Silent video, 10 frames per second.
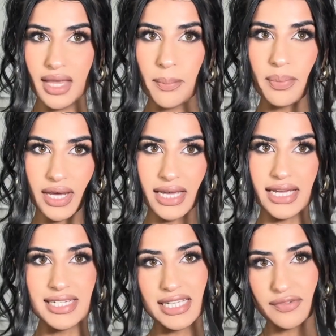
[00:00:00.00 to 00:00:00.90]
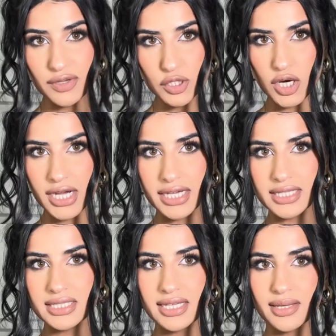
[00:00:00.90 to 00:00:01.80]
But it takes a few
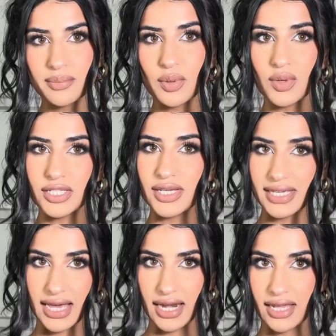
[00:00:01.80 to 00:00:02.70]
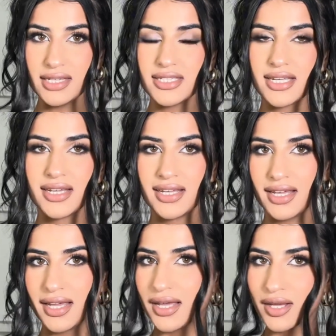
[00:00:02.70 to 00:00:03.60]
tries, but once you get it,
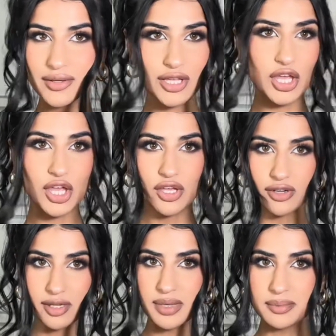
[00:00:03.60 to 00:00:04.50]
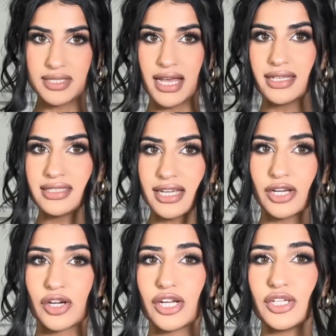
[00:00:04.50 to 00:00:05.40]
you're gonna be obsessed, and you're
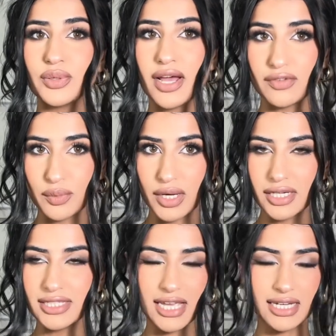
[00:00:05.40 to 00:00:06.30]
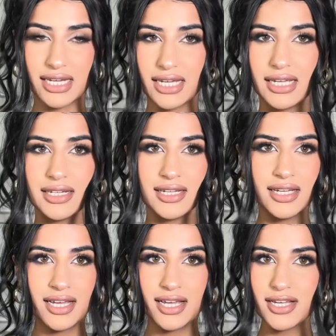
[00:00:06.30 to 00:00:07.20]
gonna do it everywhere, day, night,
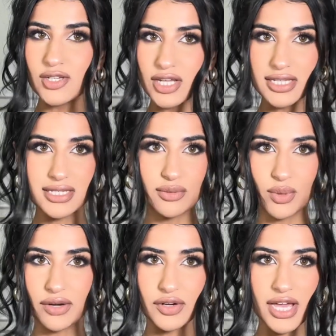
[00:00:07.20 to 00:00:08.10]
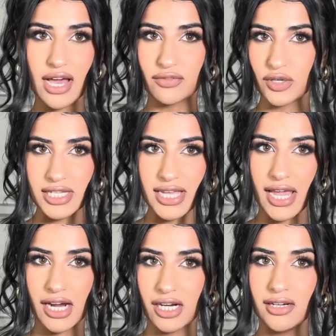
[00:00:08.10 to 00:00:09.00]
just whenever you have greasy
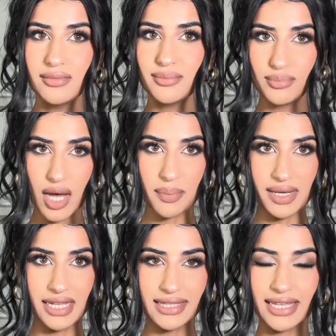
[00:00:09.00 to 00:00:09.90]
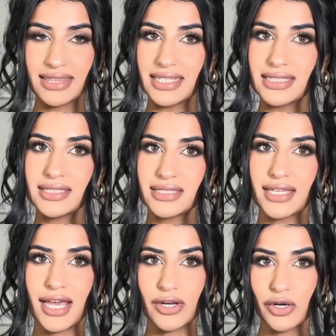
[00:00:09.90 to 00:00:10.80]
hair. Pop it in like this
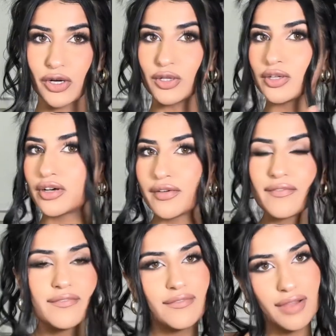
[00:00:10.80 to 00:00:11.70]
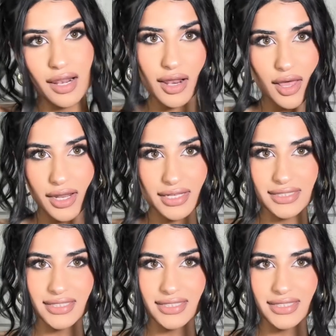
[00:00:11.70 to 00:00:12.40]
and you're gonna look flawless.